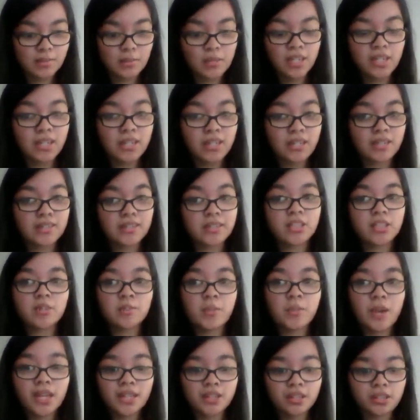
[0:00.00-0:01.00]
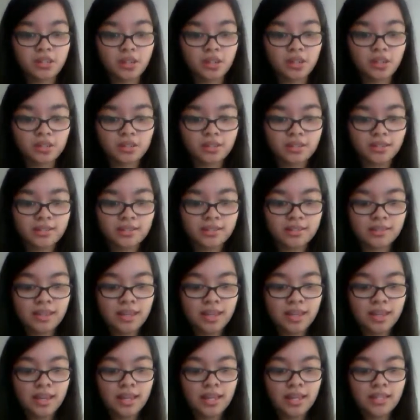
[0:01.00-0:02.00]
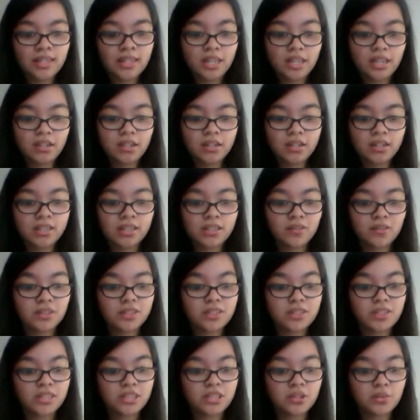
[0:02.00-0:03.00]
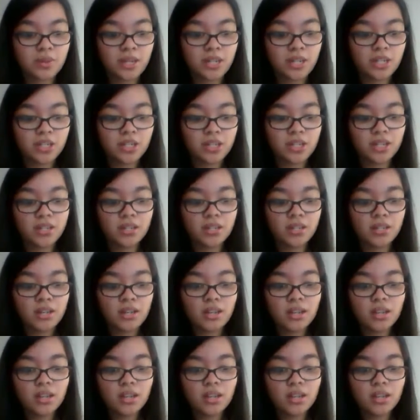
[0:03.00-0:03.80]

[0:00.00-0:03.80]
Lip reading: because despite the darkness and the eeriness of the situation,